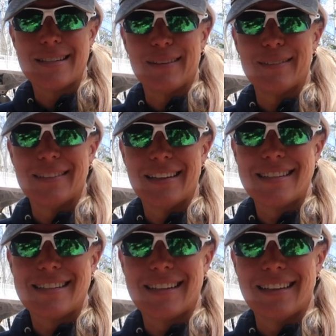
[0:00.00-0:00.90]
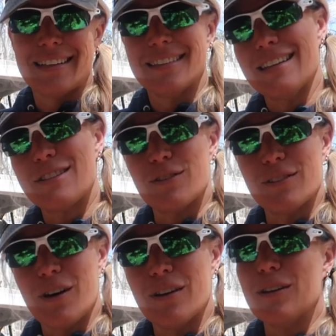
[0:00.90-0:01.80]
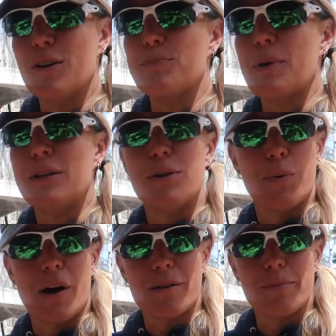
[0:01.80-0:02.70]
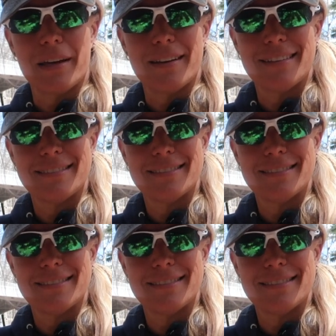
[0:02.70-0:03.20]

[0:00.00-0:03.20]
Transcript: So let's unload my new water bin.